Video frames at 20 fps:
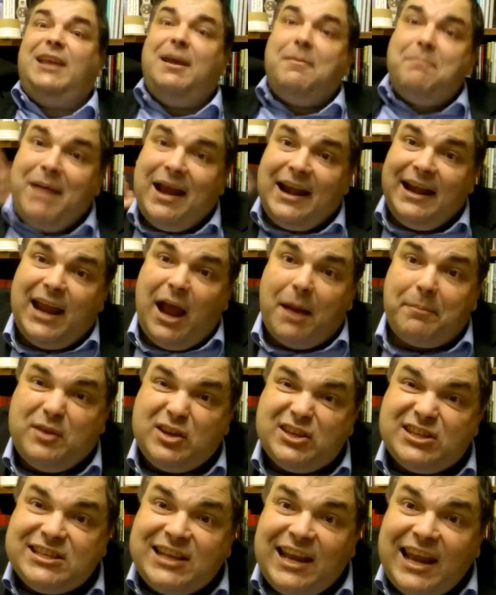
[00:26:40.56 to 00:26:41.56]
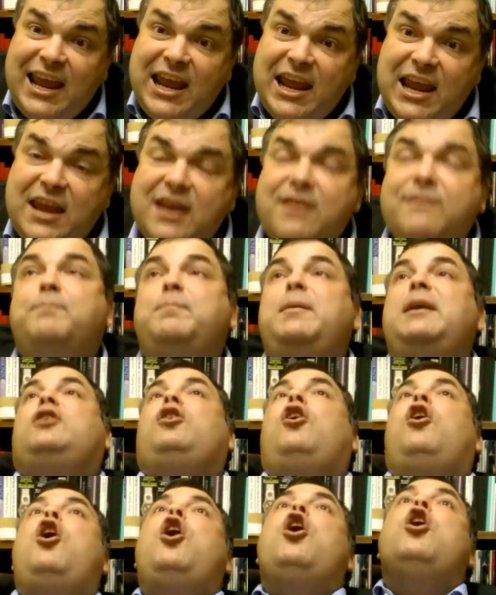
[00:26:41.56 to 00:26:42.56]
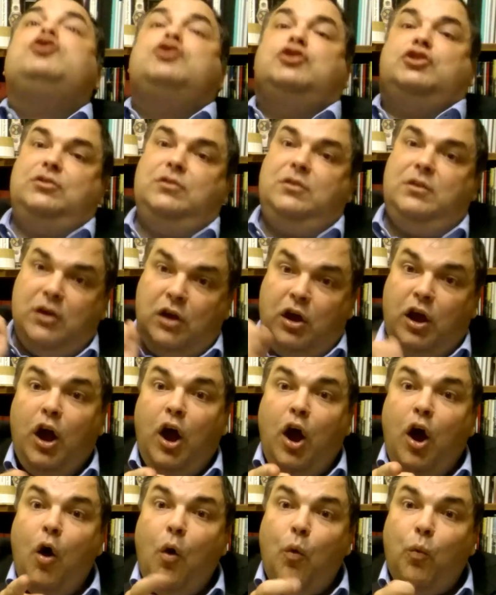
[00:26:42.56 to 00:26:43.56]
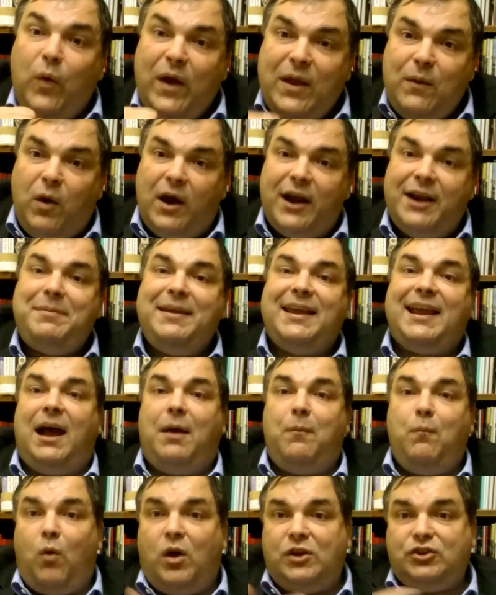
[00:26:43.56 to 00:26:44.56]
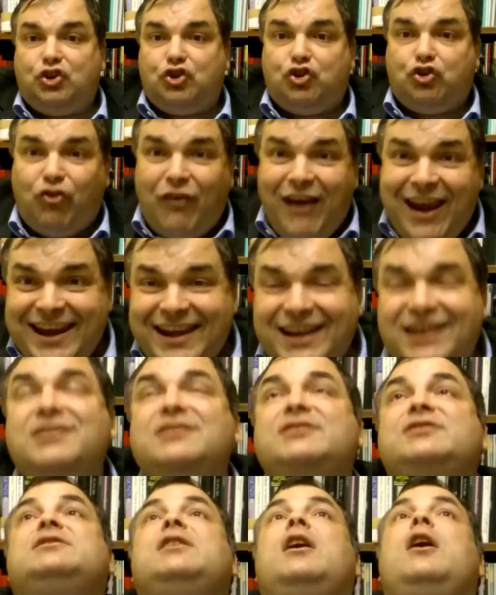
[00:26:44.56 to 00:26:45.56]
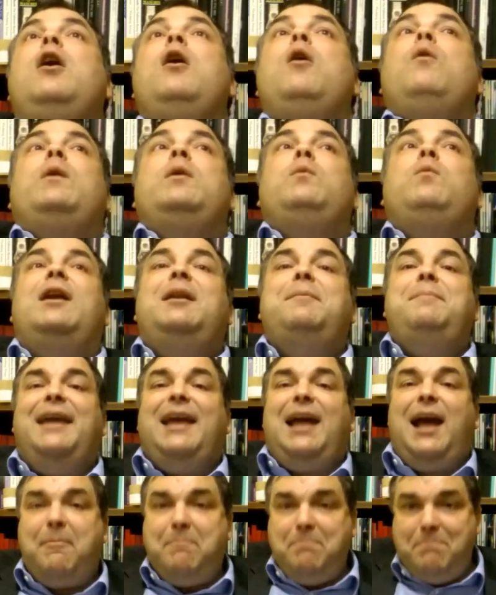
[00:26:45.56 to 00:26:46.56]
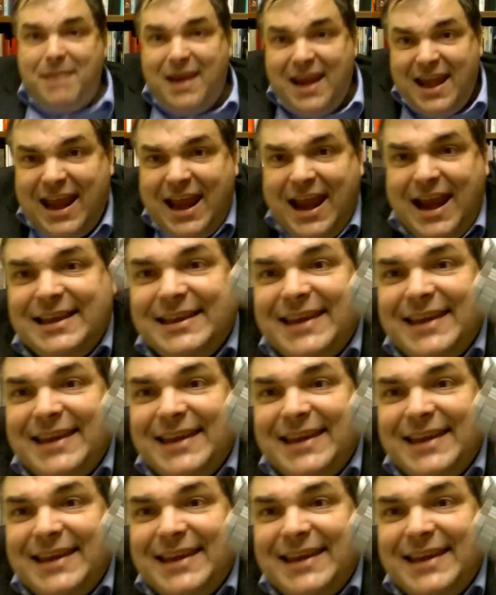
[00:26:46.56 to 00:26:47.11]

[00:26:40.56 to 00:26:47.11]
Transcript: that money up your sleeve because we want to become watch traders. We want to become mini